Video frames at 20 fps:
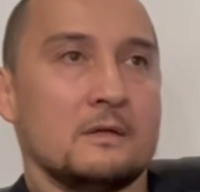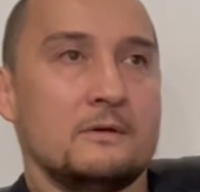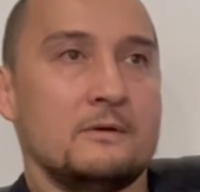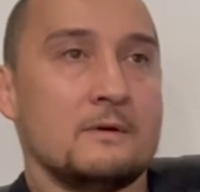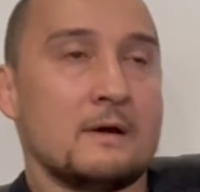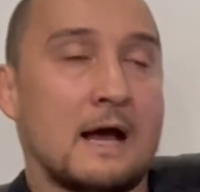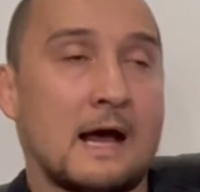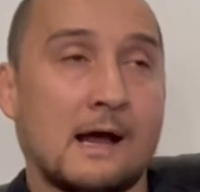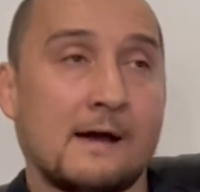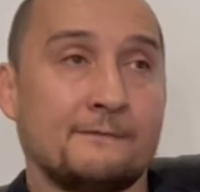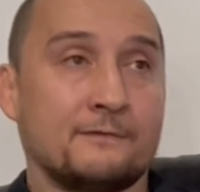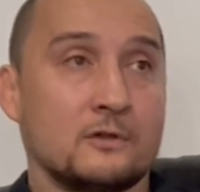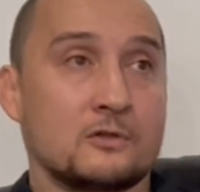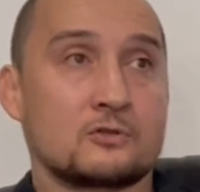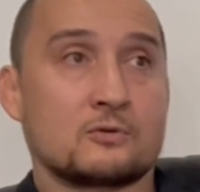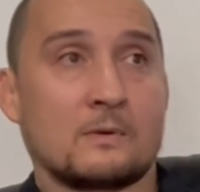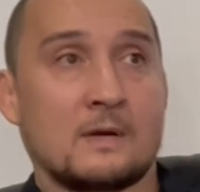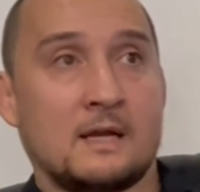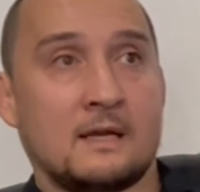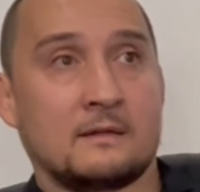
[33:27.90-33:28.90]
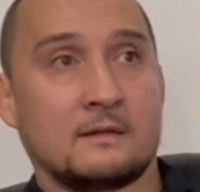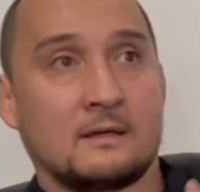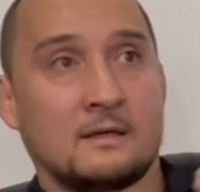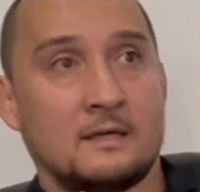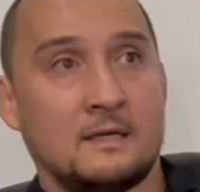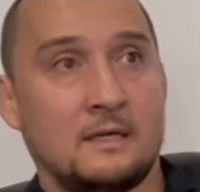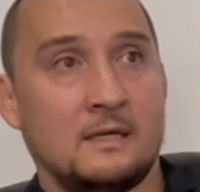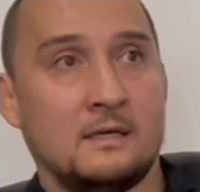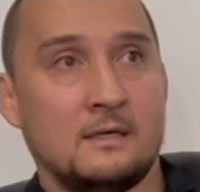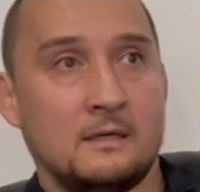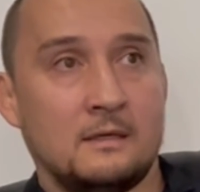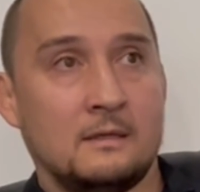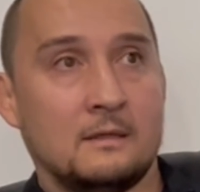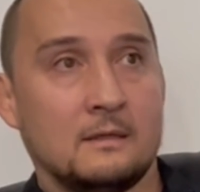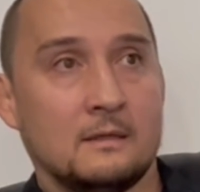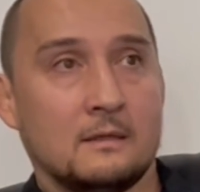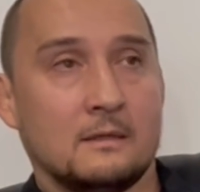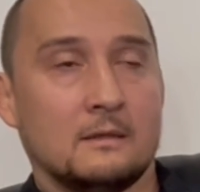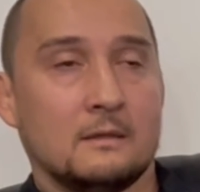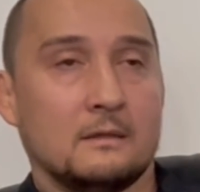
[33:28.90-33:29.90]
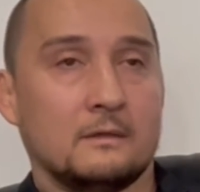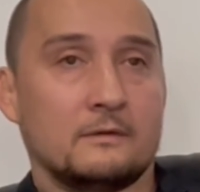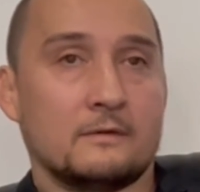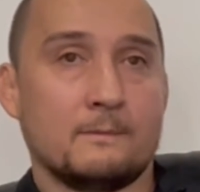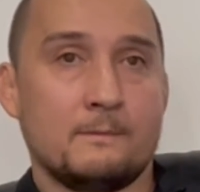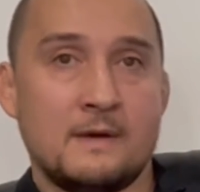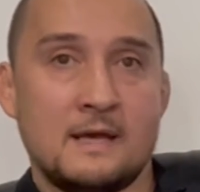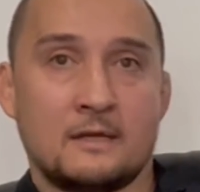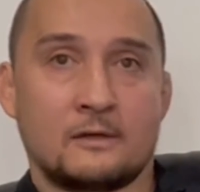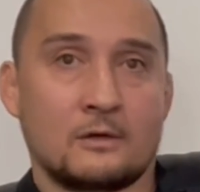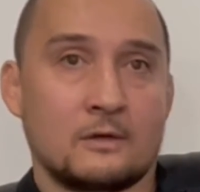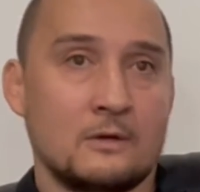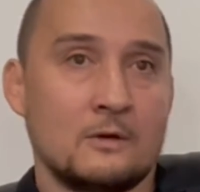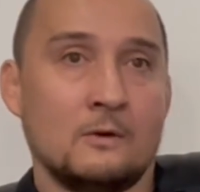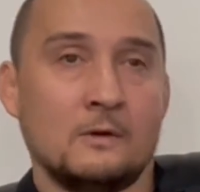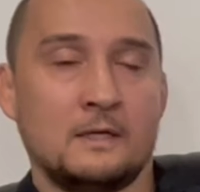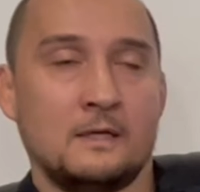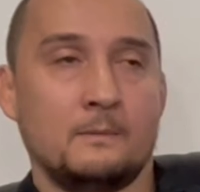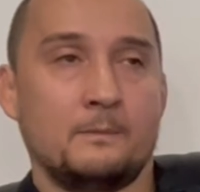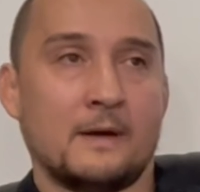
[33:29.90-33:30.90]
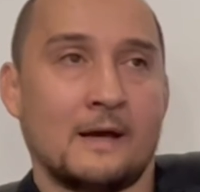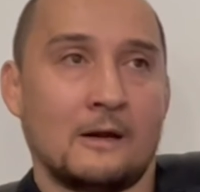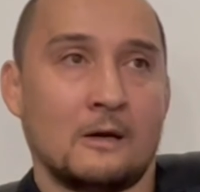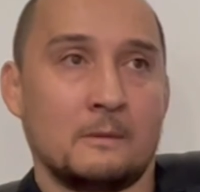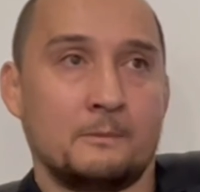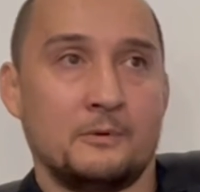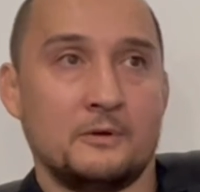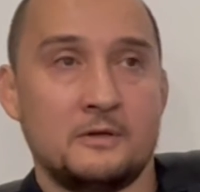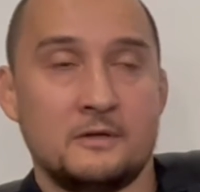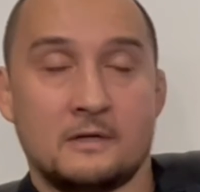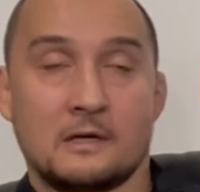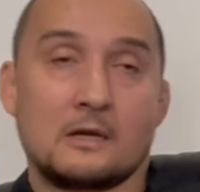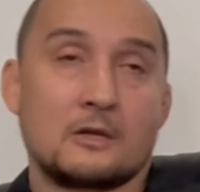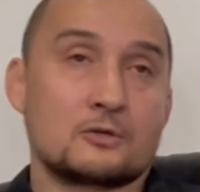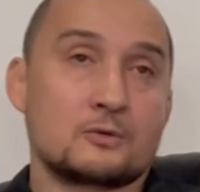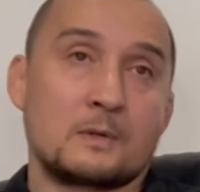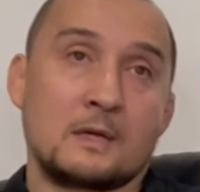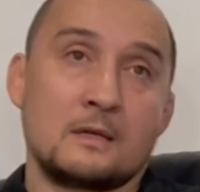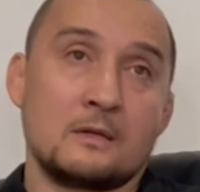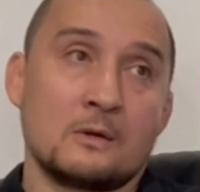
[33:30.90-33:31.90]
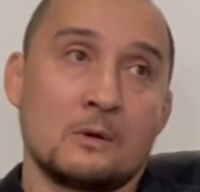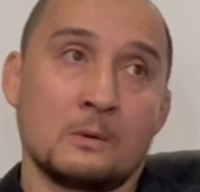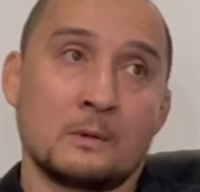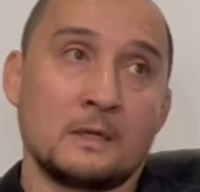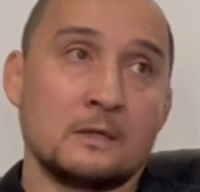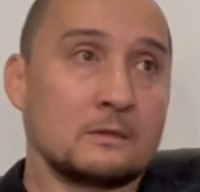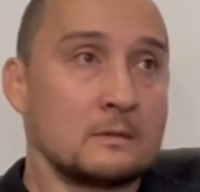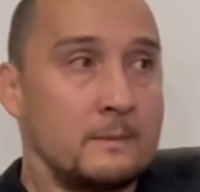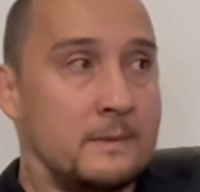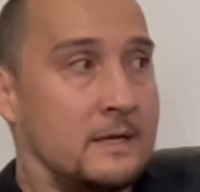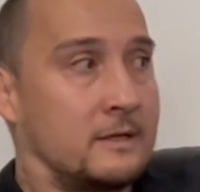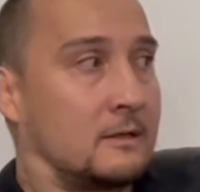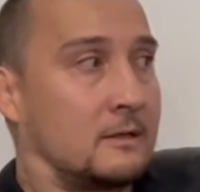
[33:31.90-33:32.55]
You have to train the gi to make your no gi better, but you got to train no gi to make